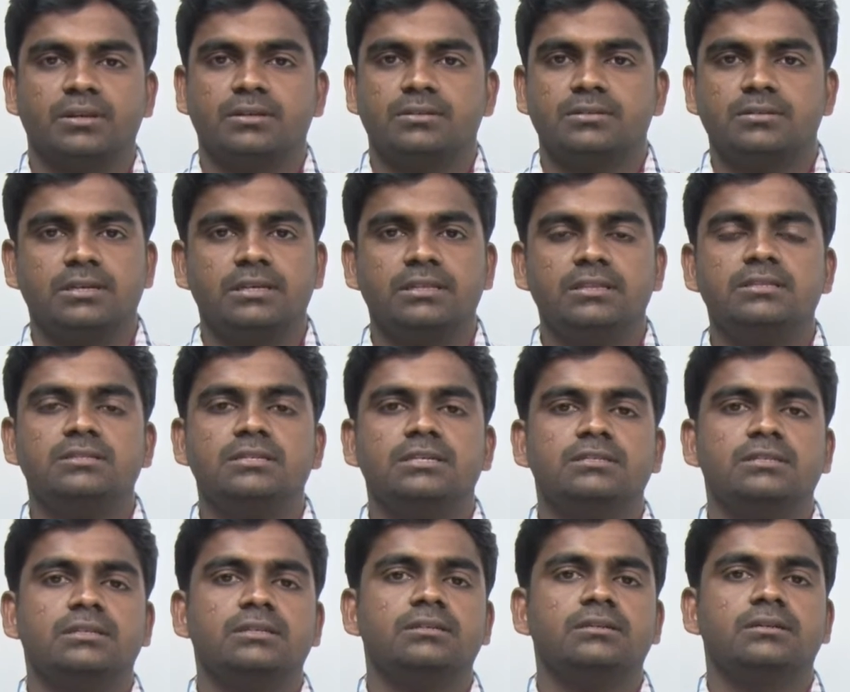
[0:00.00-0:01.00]
So in this
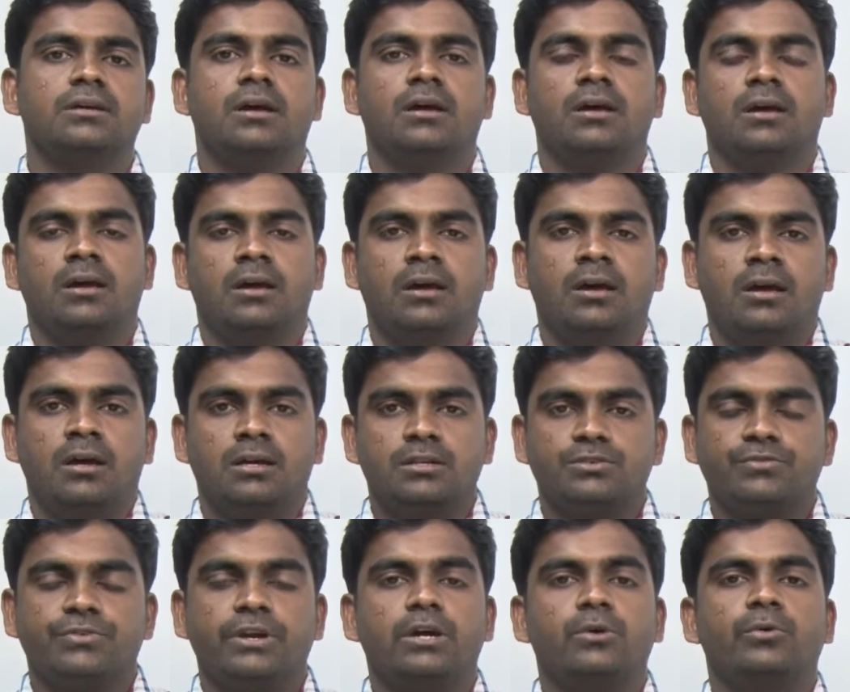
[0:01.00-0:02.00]
session,
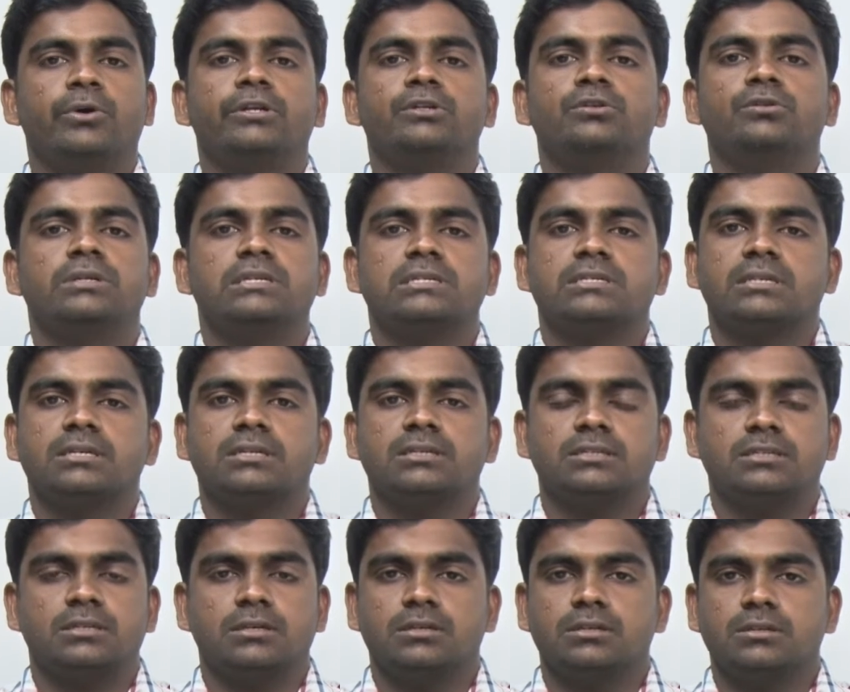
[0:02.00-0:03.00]
so we are going to
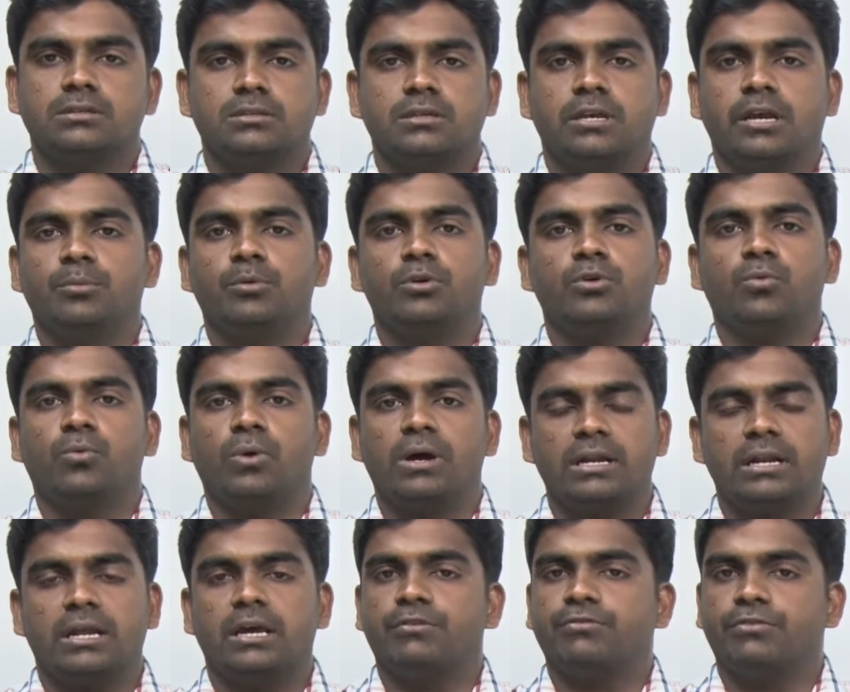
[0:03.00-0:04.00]
discuss about
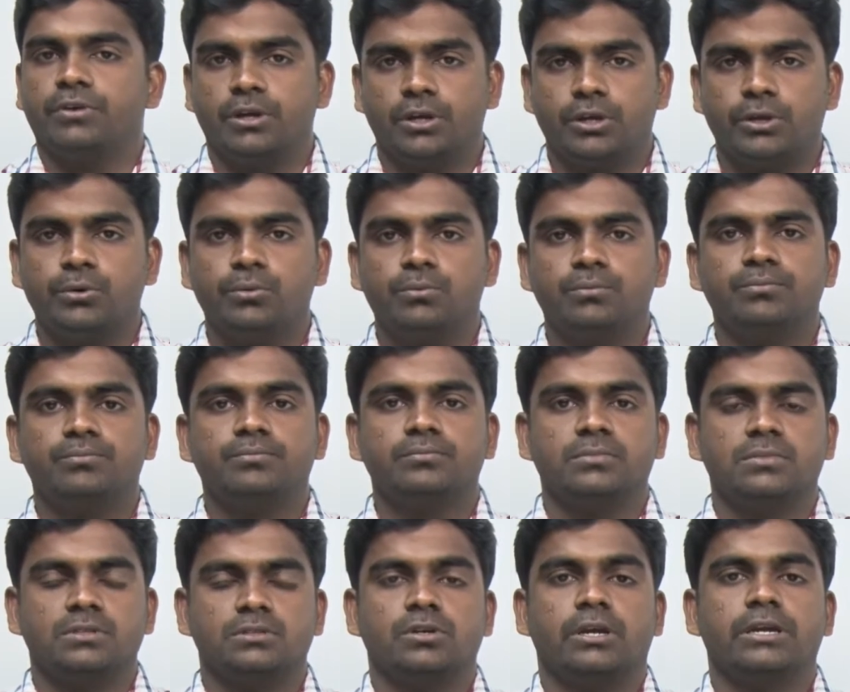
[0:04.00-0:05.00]
one F A Q.
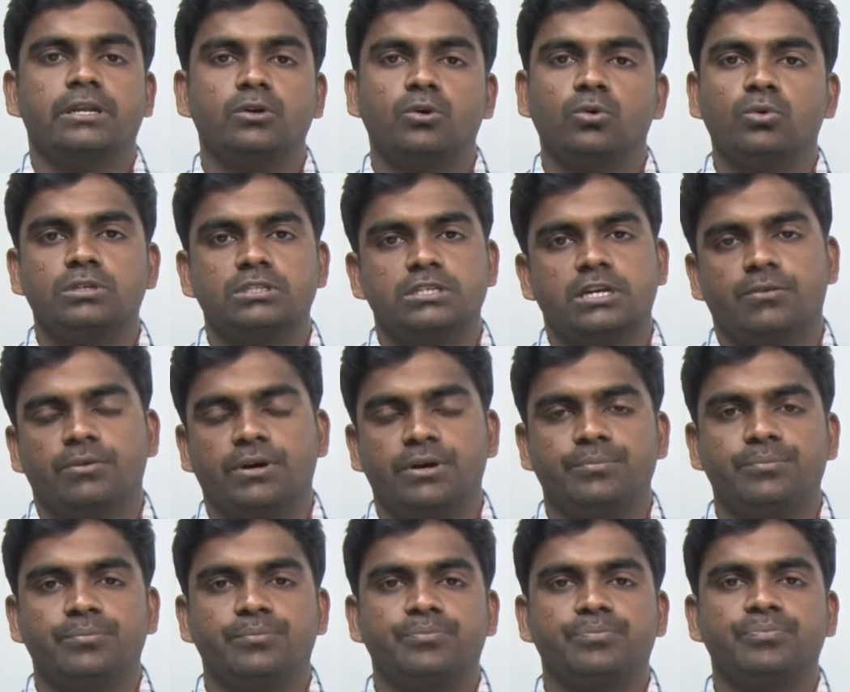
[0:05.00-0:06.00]
So in Core Java.
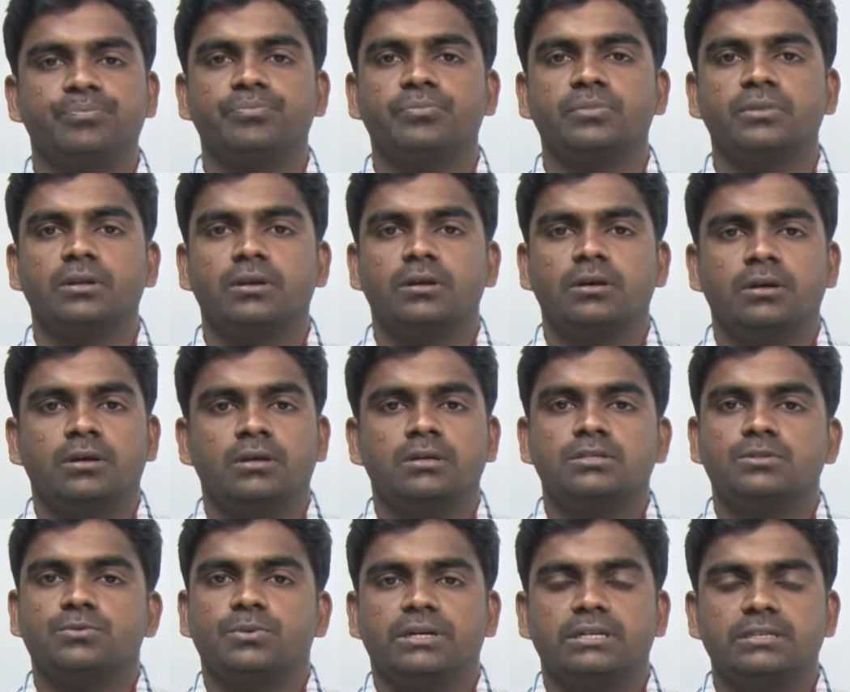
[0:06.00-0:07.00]

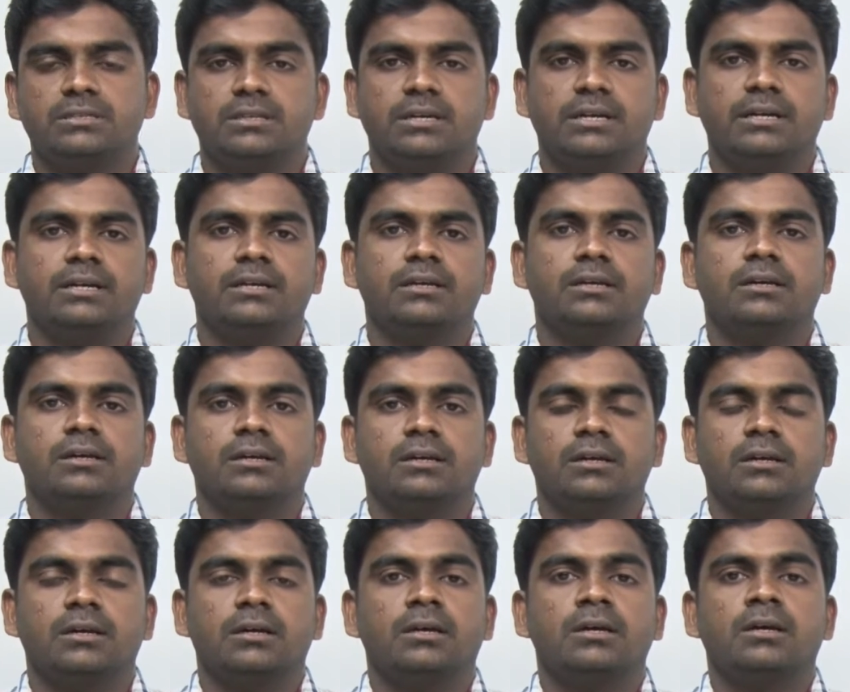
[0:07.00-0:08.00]
So what is that?
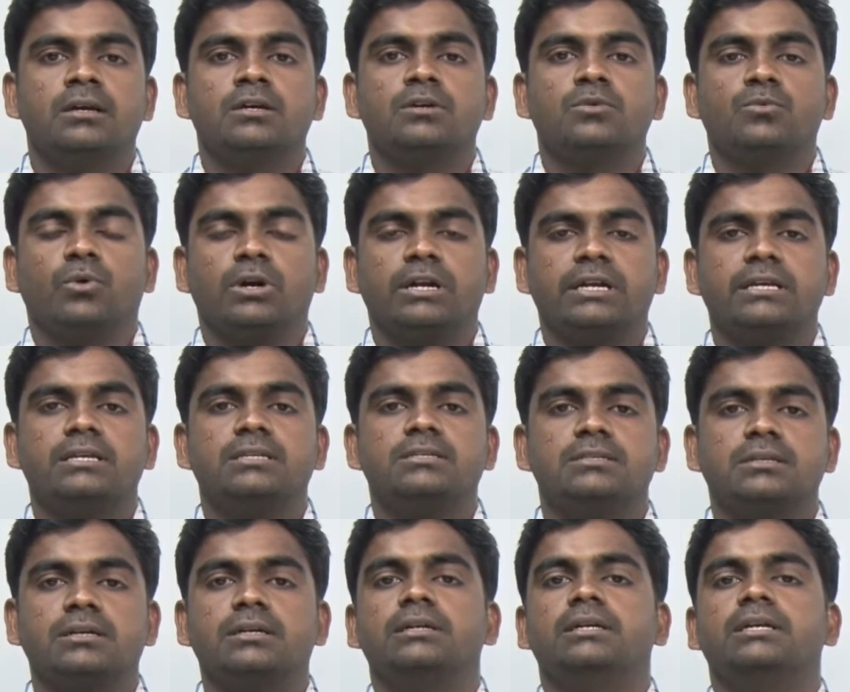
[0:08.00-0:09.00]
What
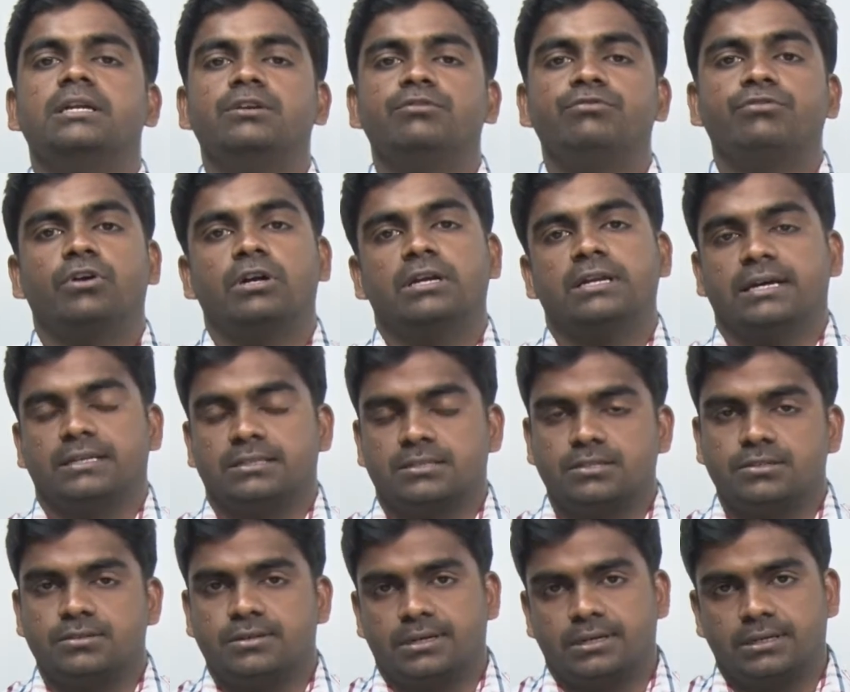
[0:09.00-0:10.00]
is a default
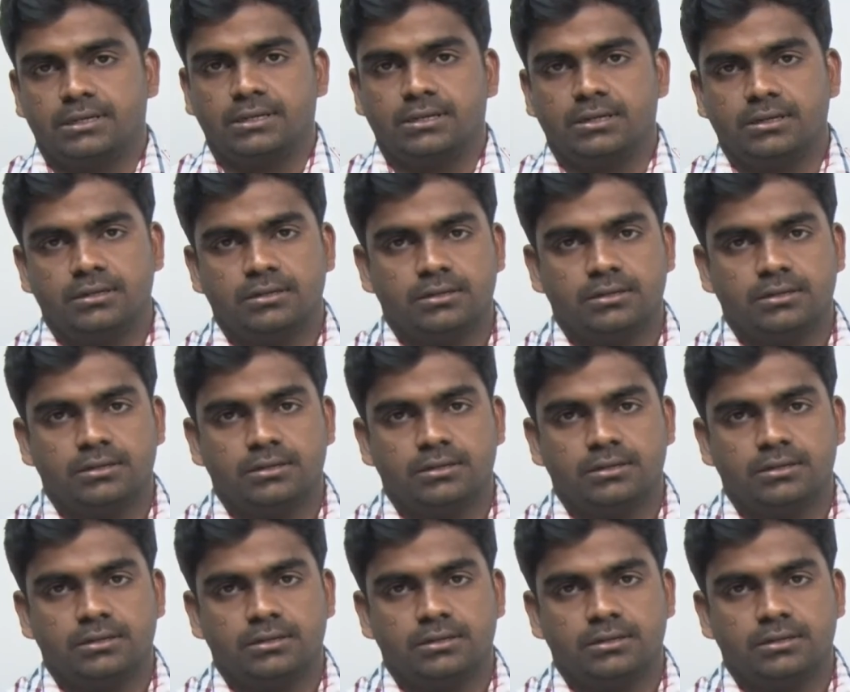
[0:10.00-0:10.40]
constructor?